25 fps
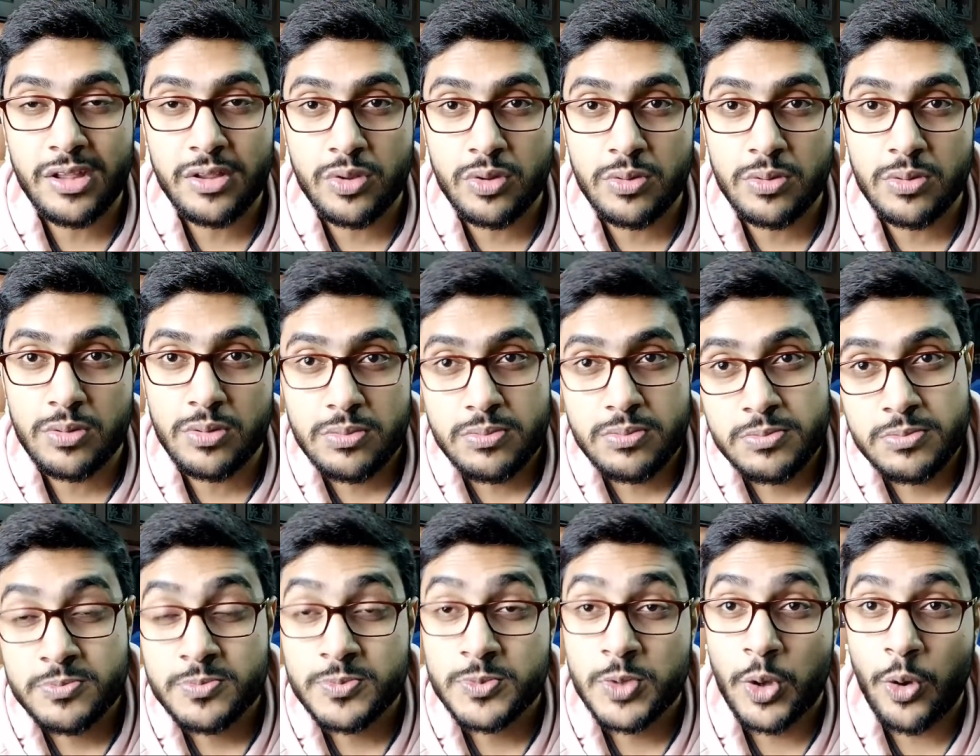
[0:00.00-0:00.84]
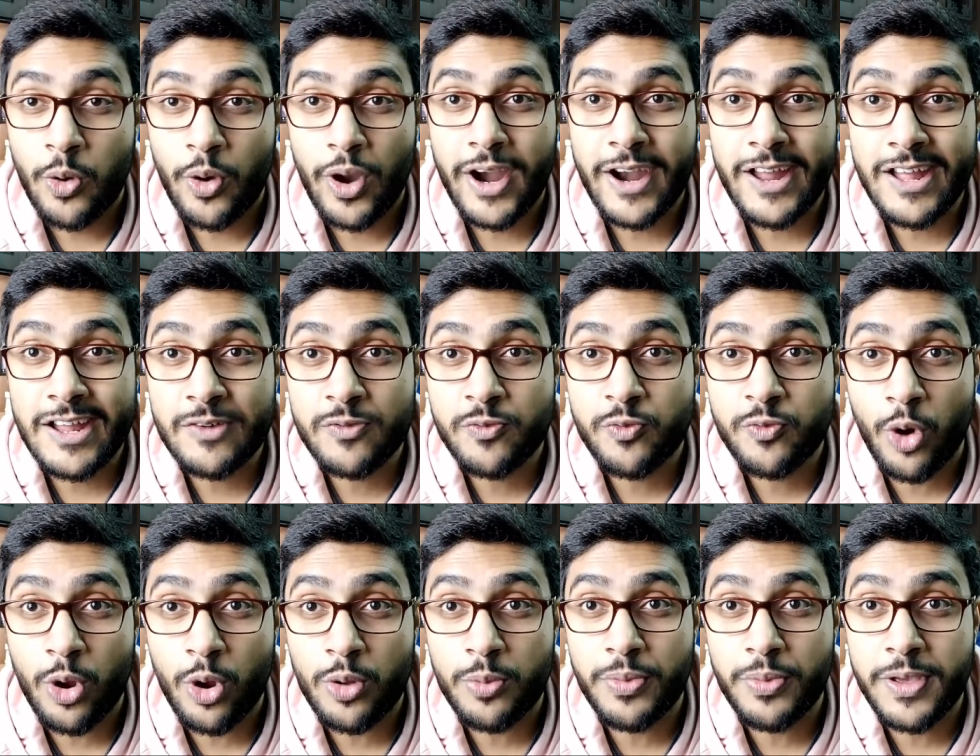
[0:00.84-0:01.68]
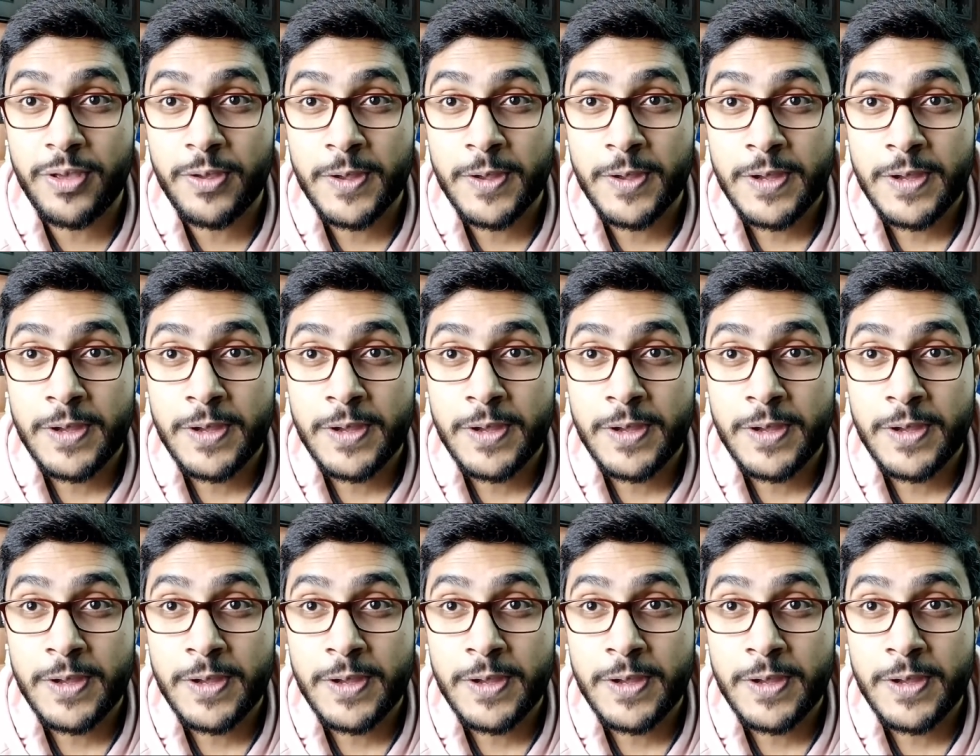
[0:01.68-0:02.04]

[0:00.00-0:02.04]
So go ahead and follow me.